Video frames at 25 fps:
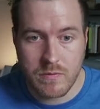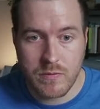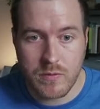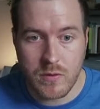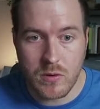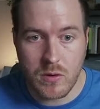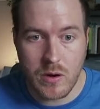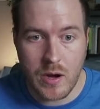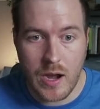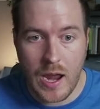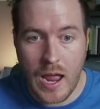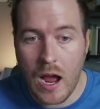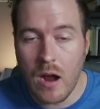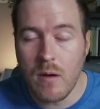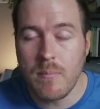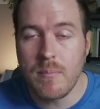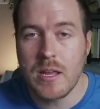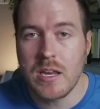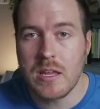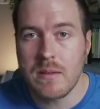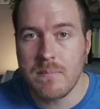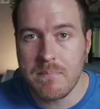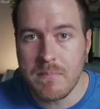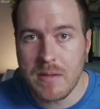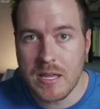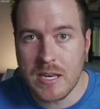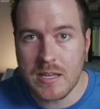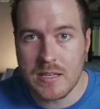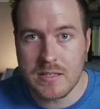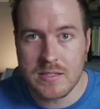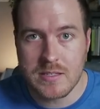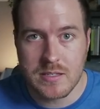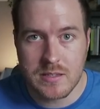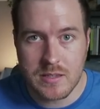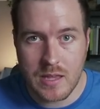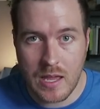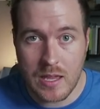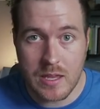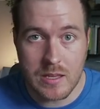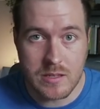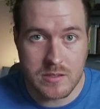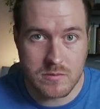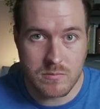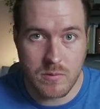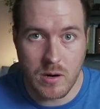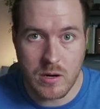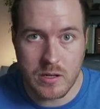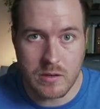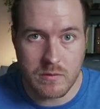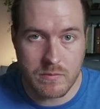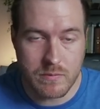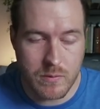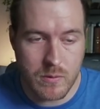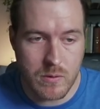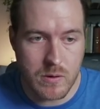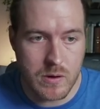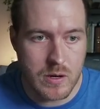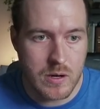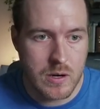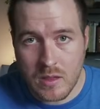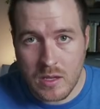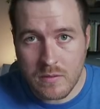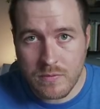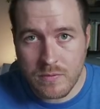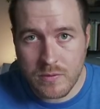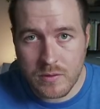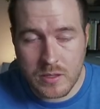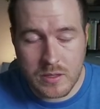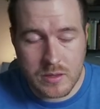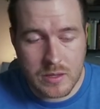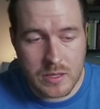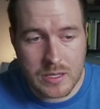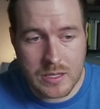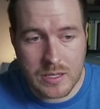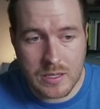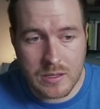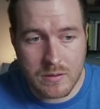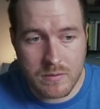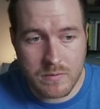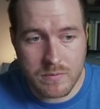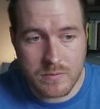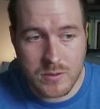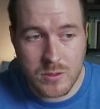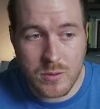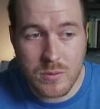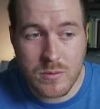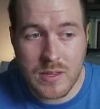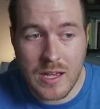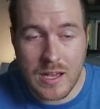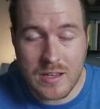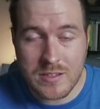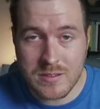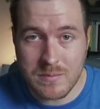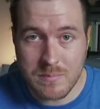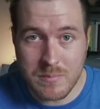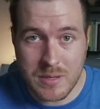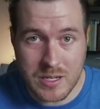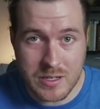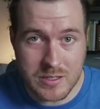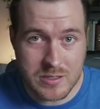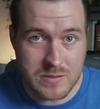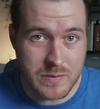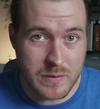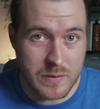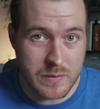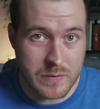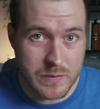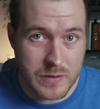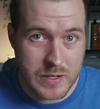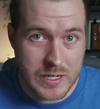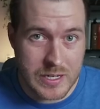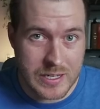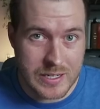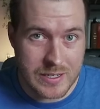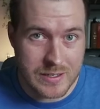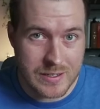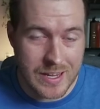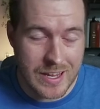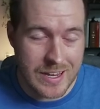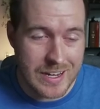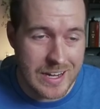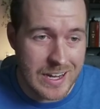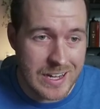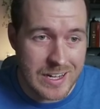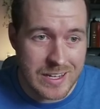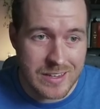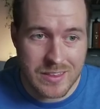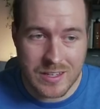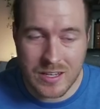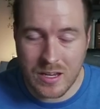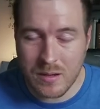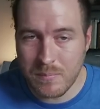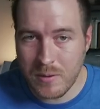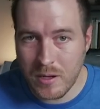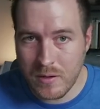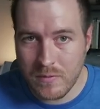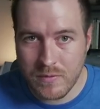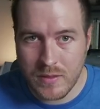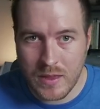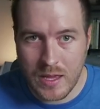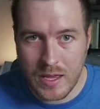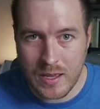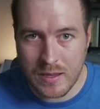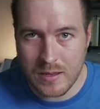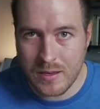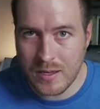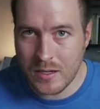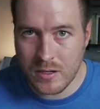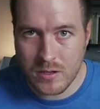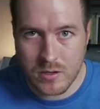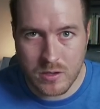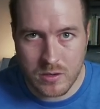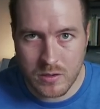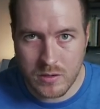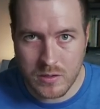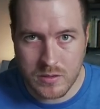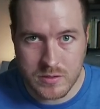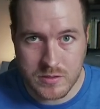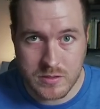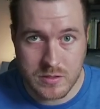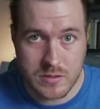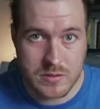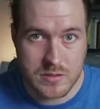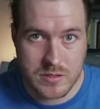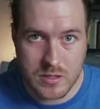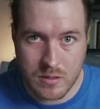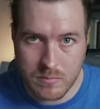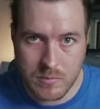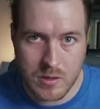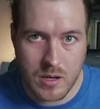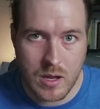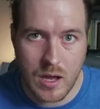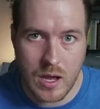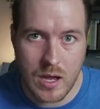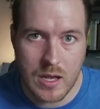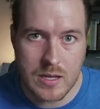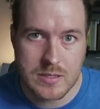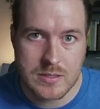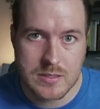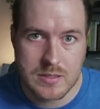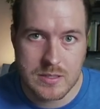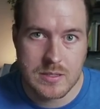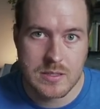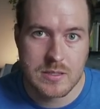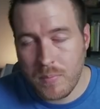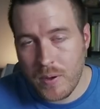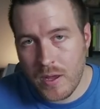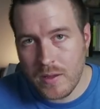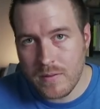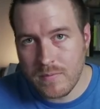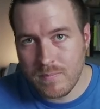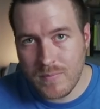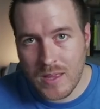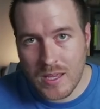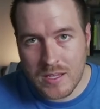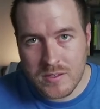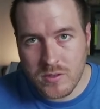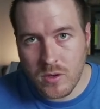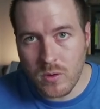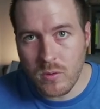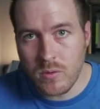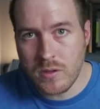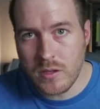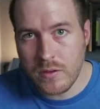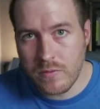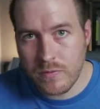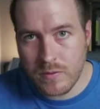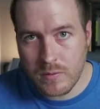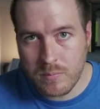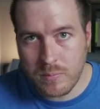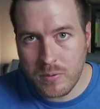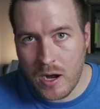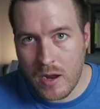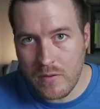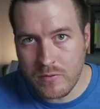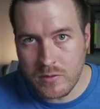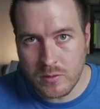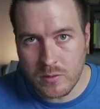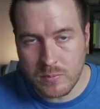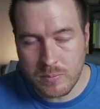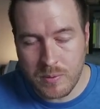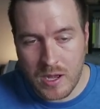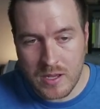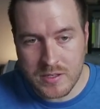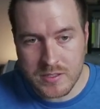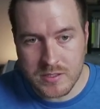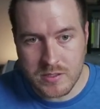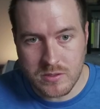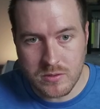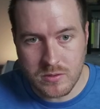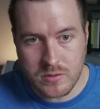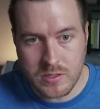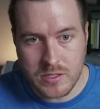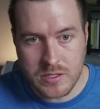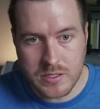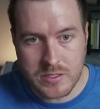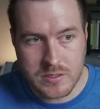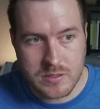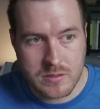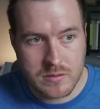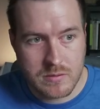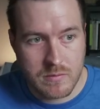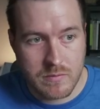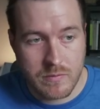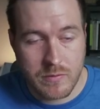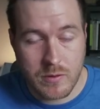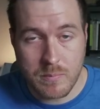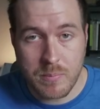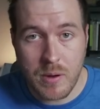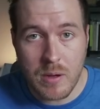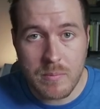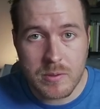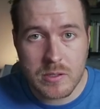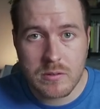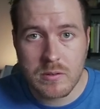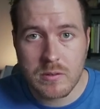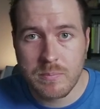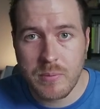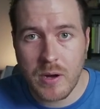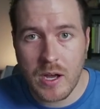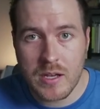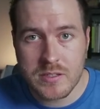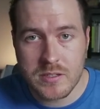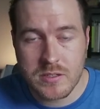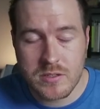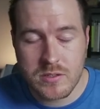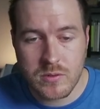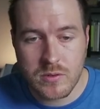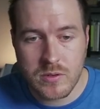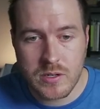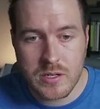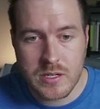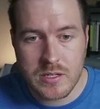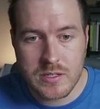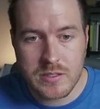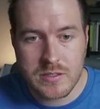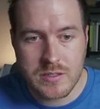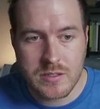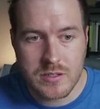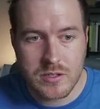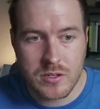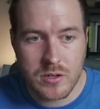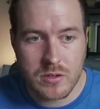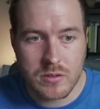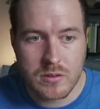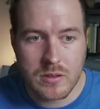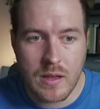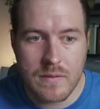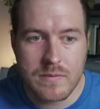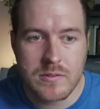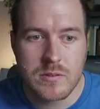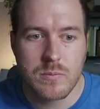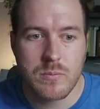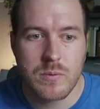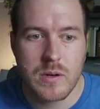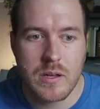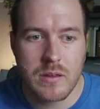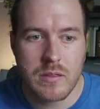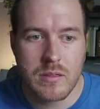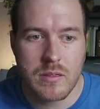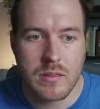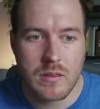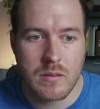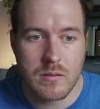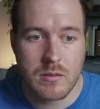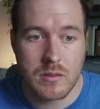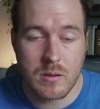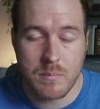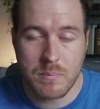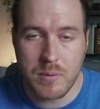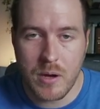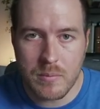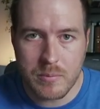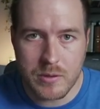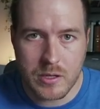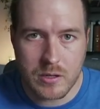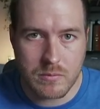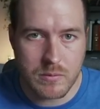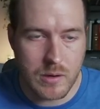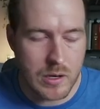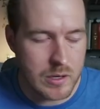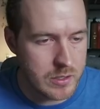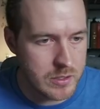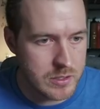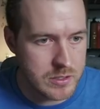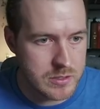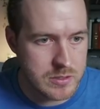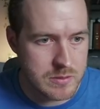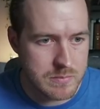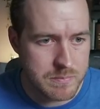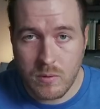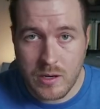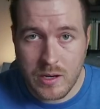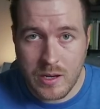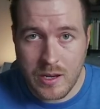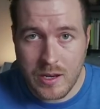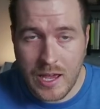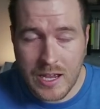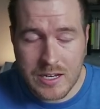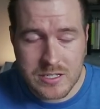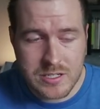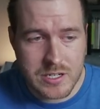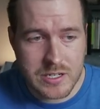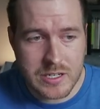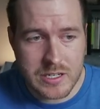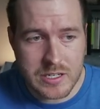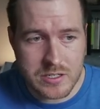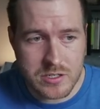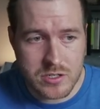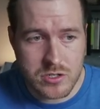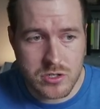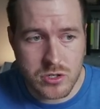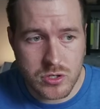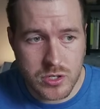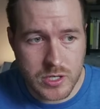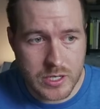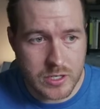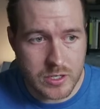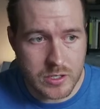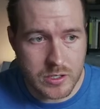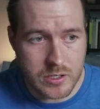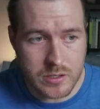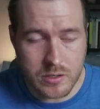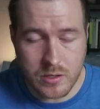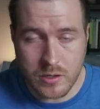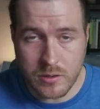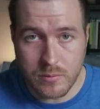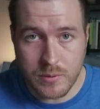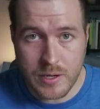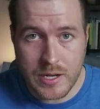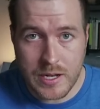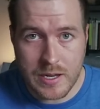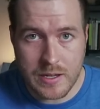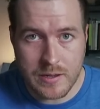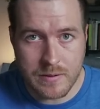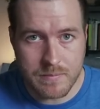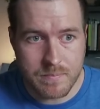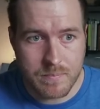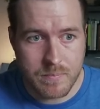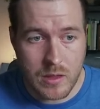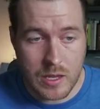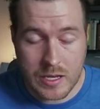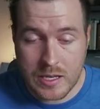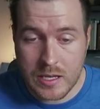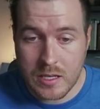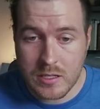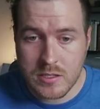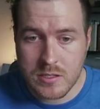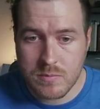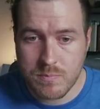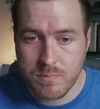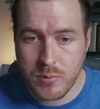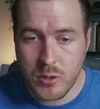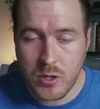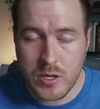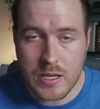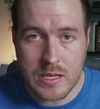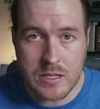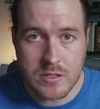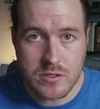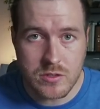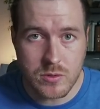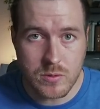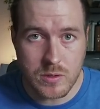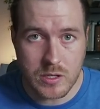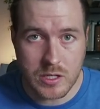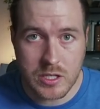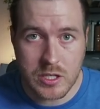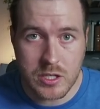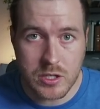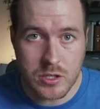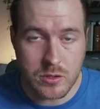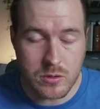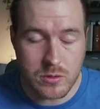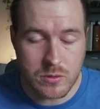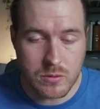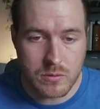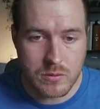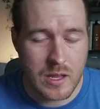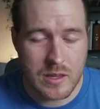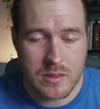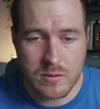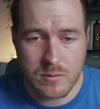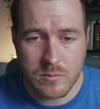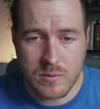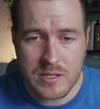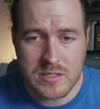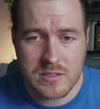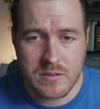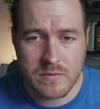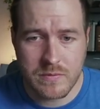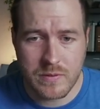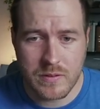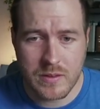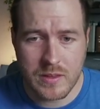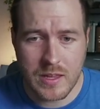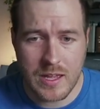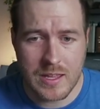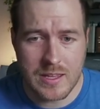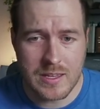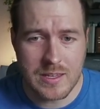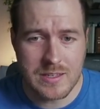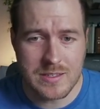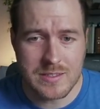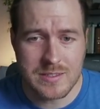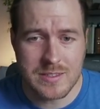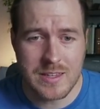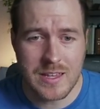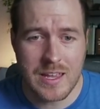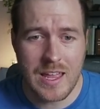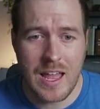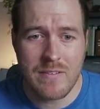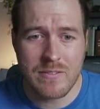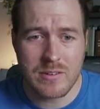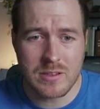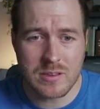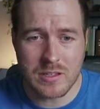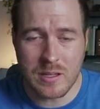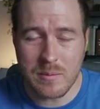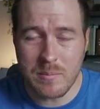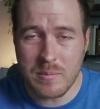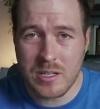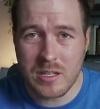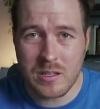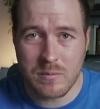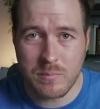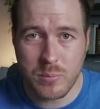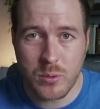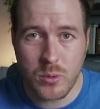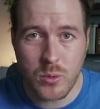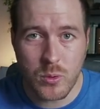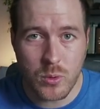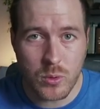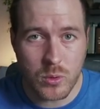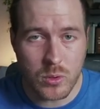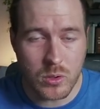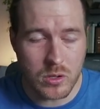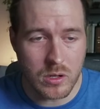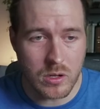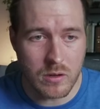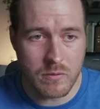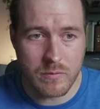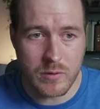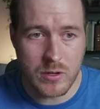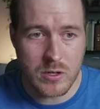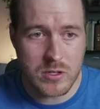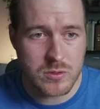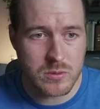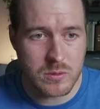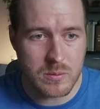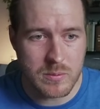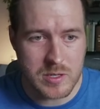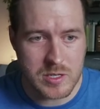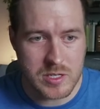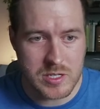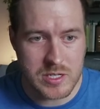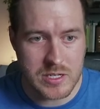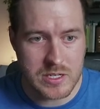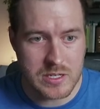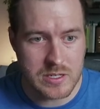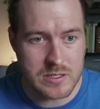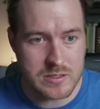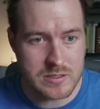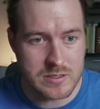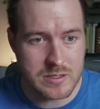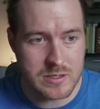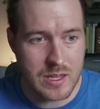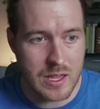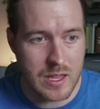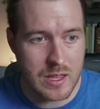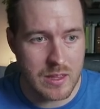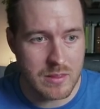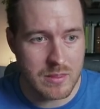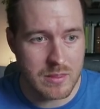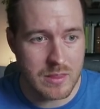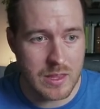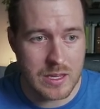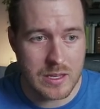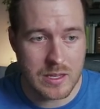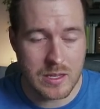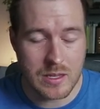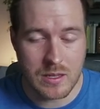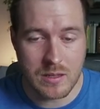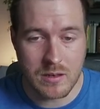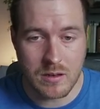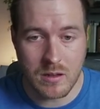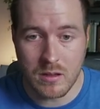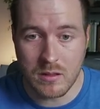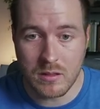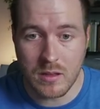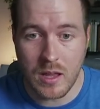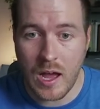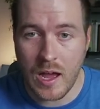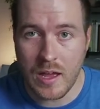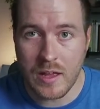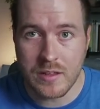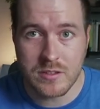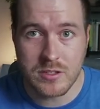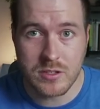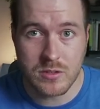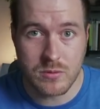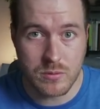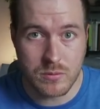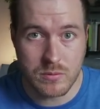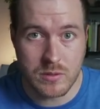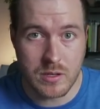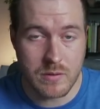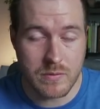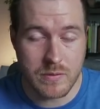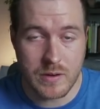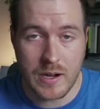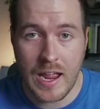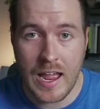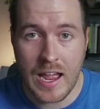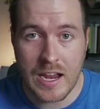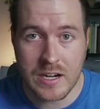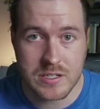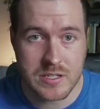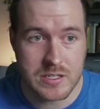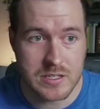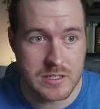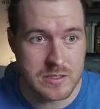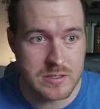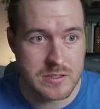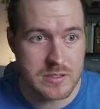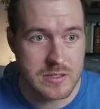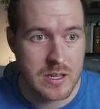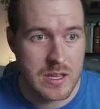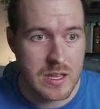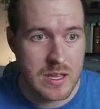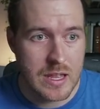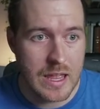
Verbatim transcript: for how many minutes that it's running for. Thankfully, they give 2,000 minutes for free, and anything above that incurs some cost. But that's only for private repositories. For public repositories, you're left with the public runners. When an action gets triggered or ran, it gets put into a queue. And the reason for that is they have a limited pool of virtual machines that they can allot to different actions.